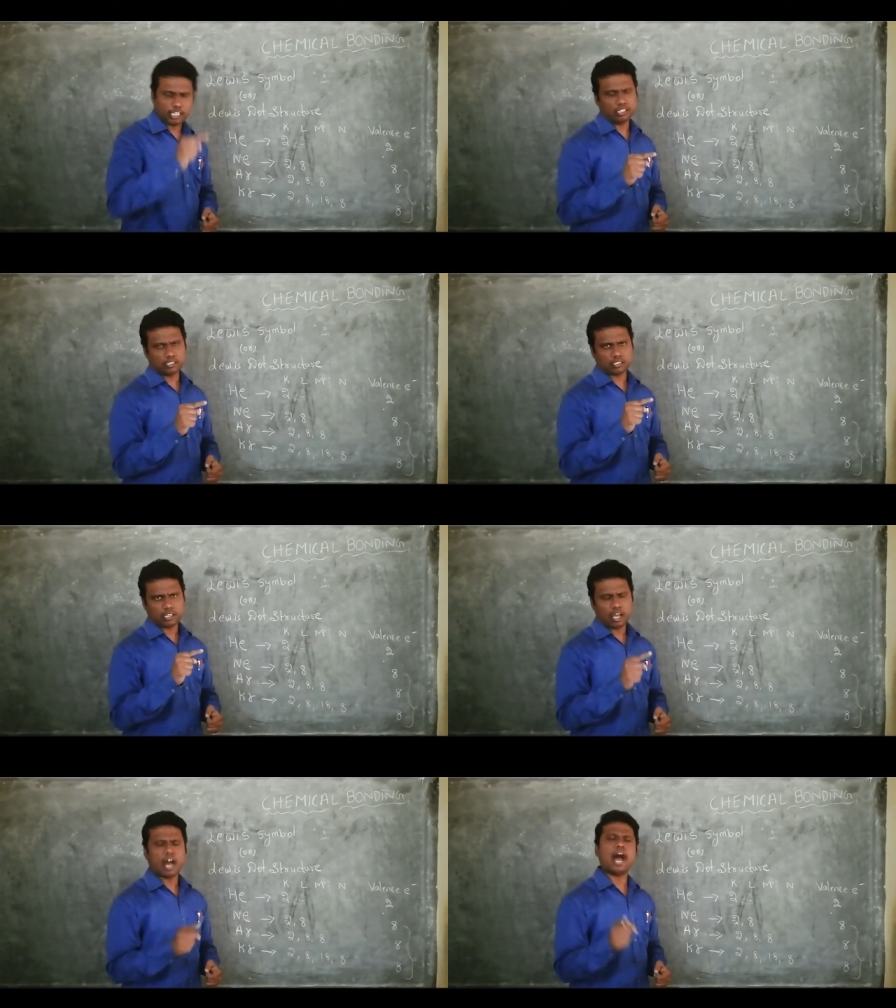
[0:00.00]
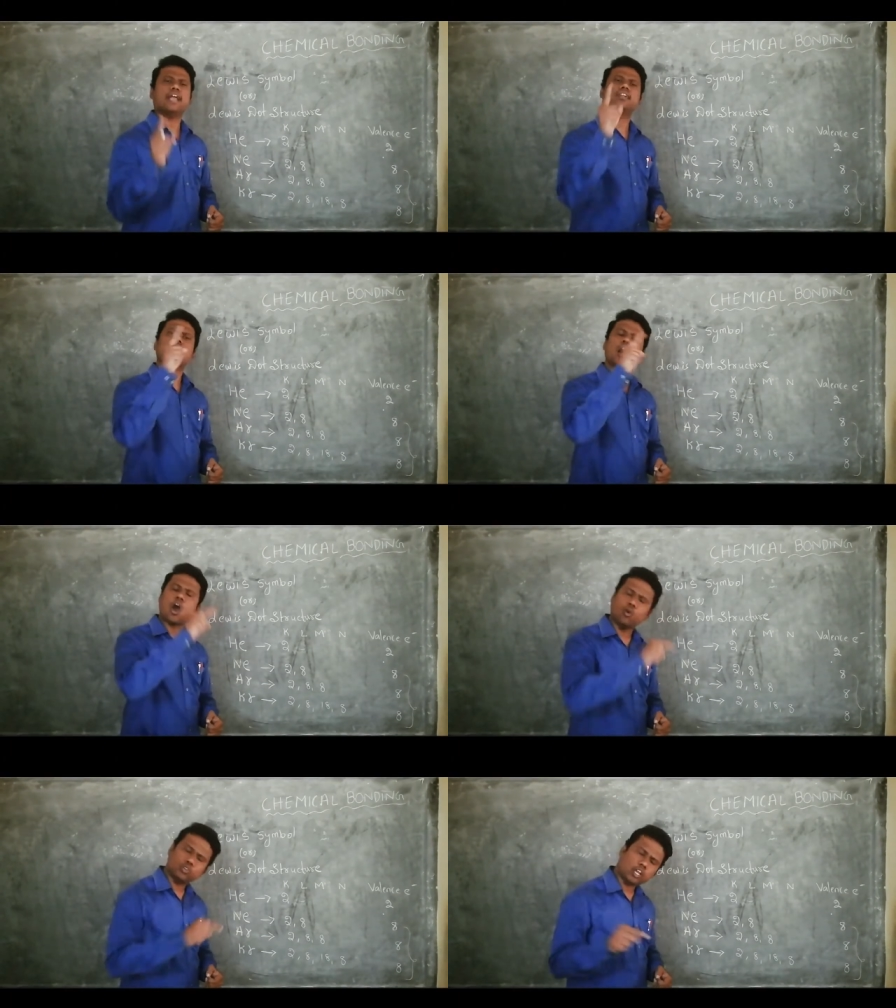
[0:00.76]
shells and
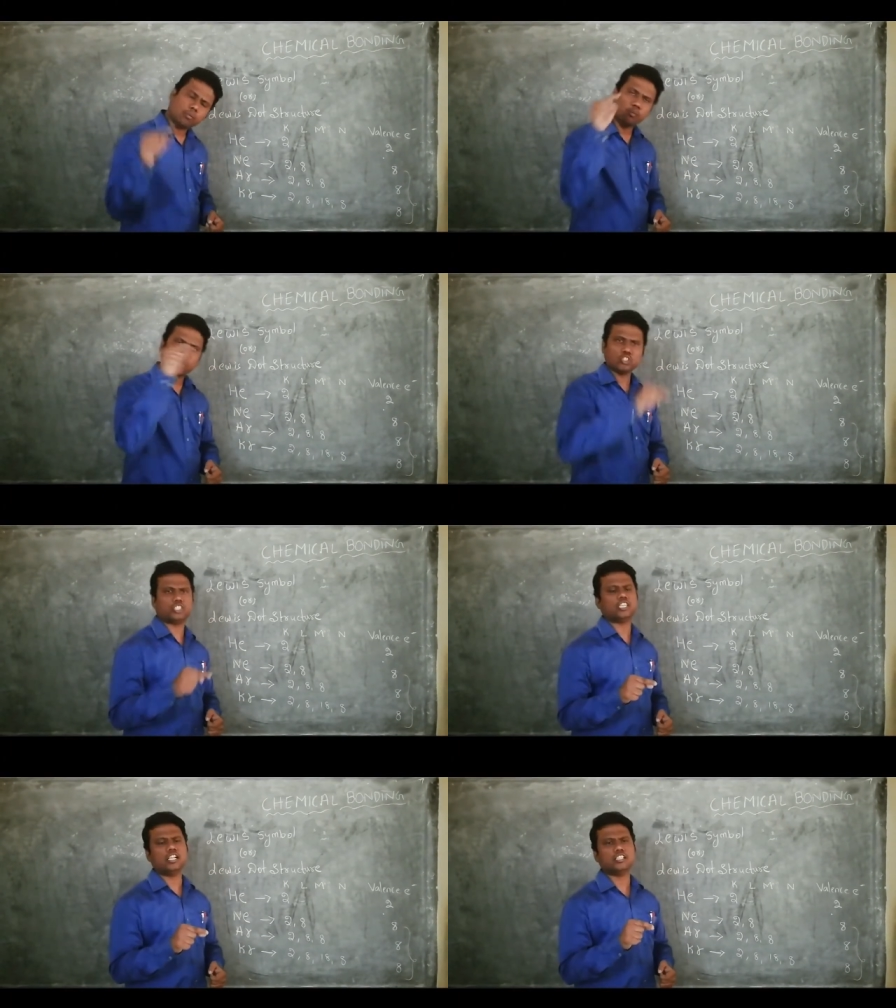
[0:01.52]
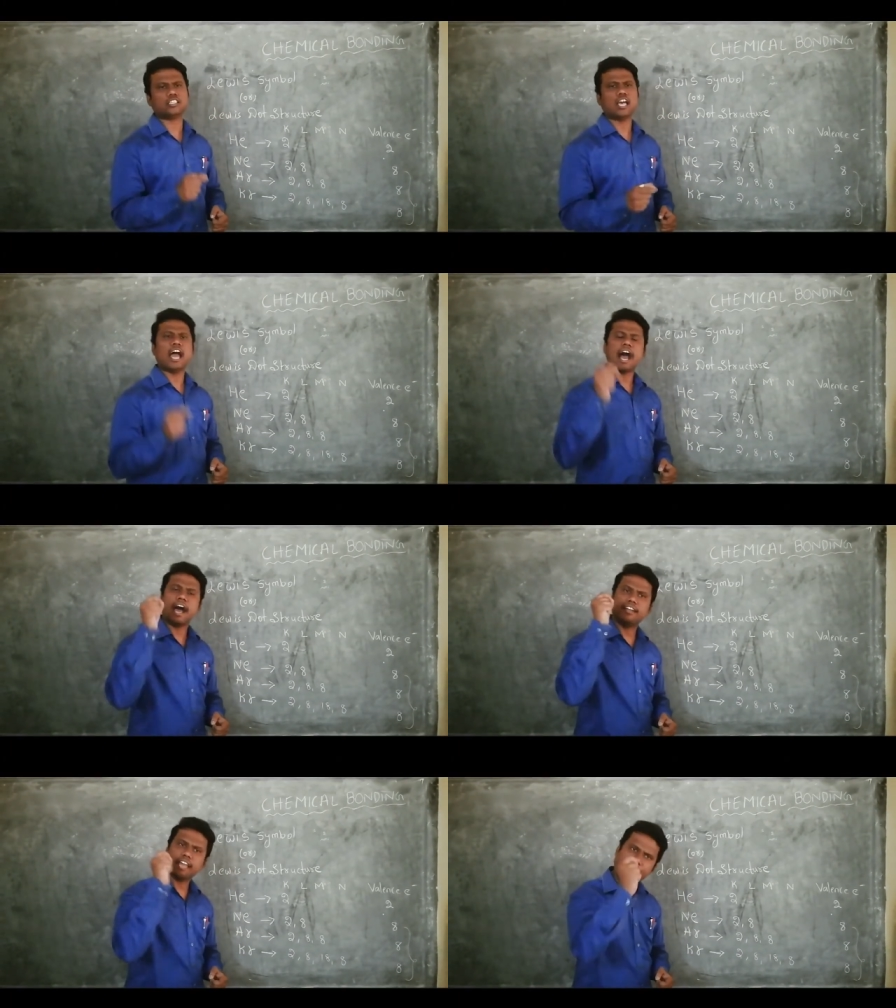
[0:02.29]
outermost shells
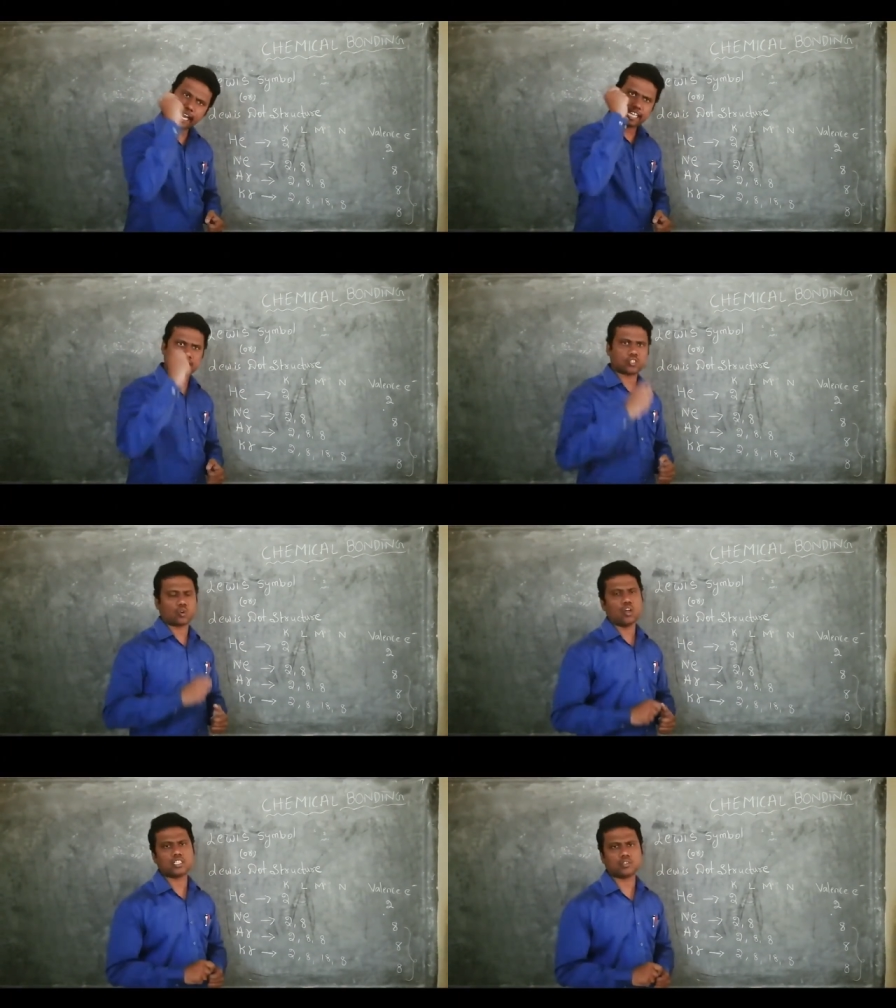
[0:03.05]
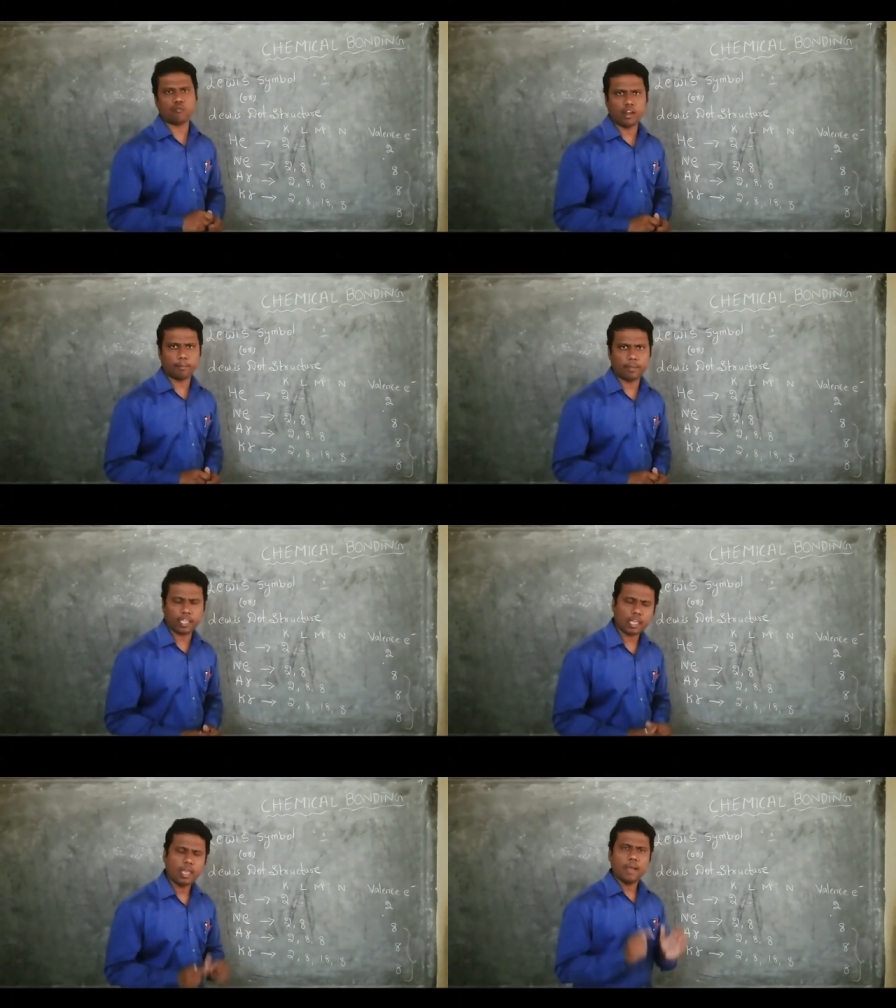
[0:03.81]
and electrons will
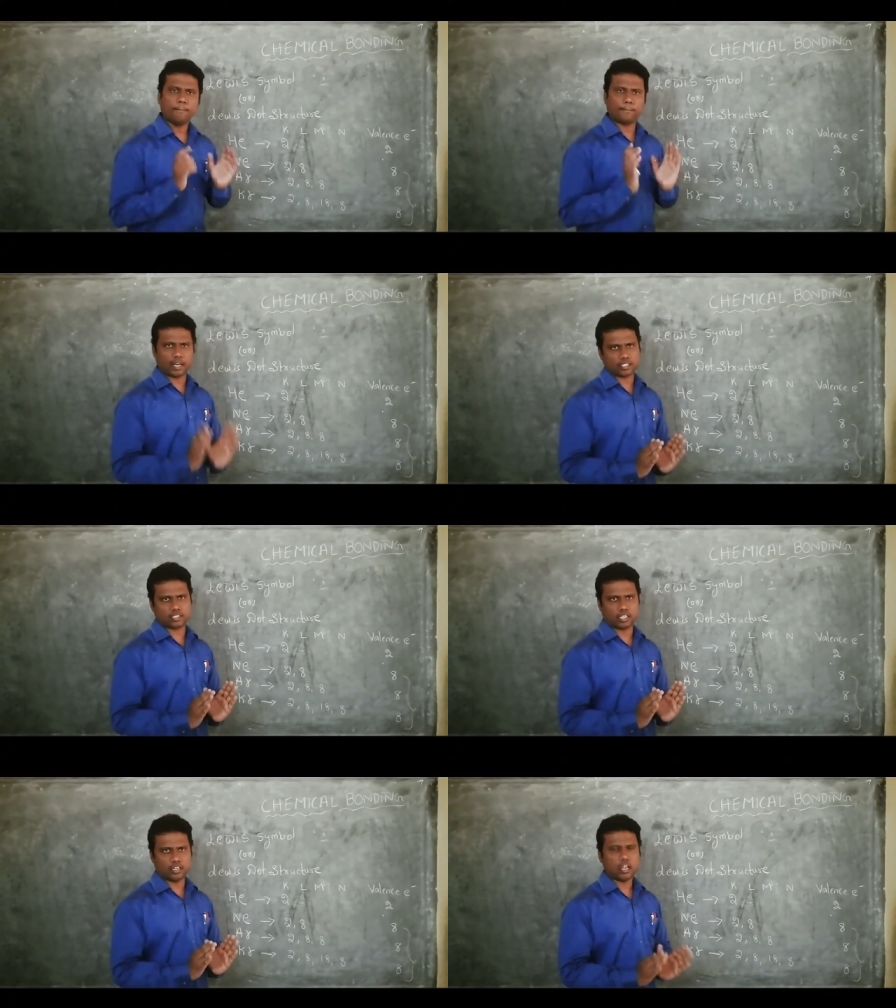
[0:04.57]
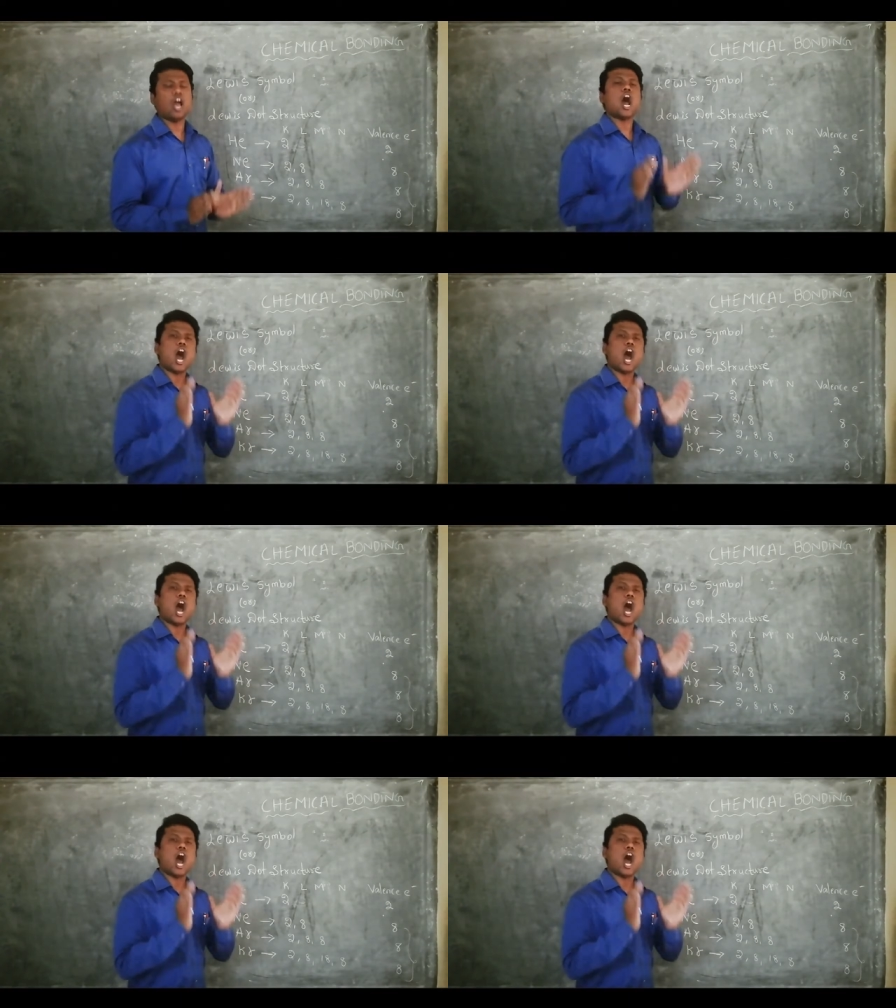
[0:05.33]
be present.